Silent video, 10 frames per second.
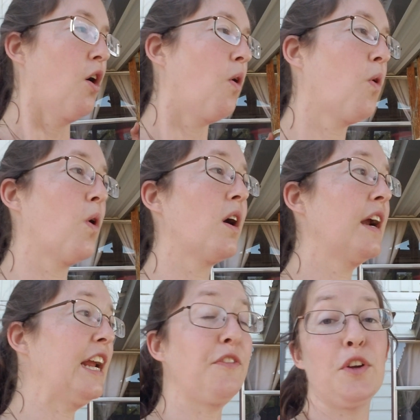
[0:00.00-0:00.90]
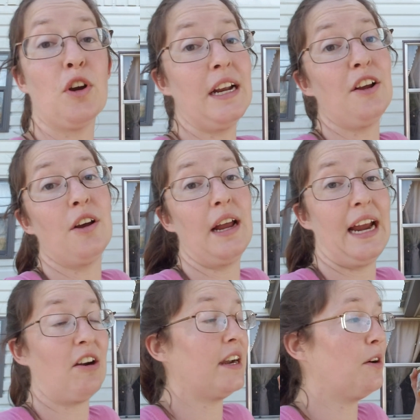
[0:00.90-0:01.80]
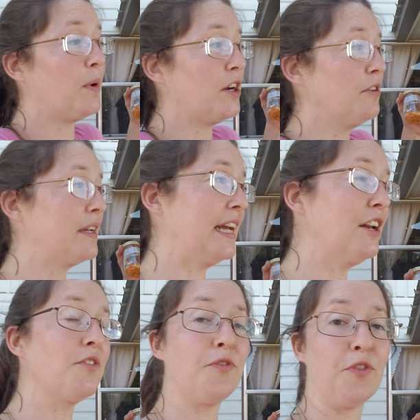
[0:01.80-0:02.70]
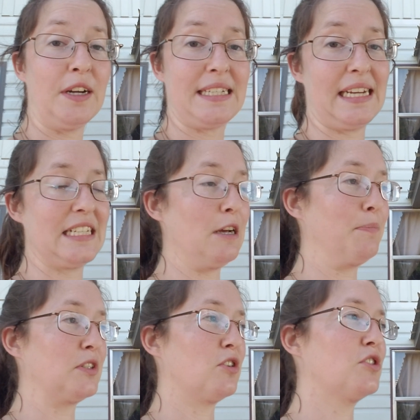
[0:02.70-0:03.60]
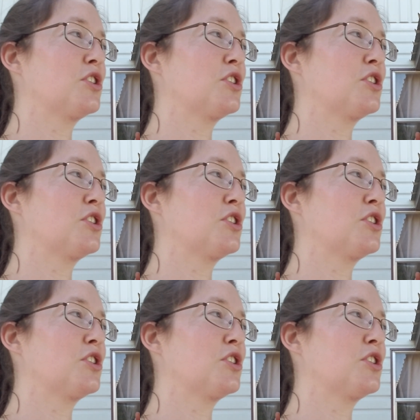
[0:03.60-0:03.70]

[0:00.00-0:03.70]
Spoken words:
or if you're in an area where you get freezing temperatures,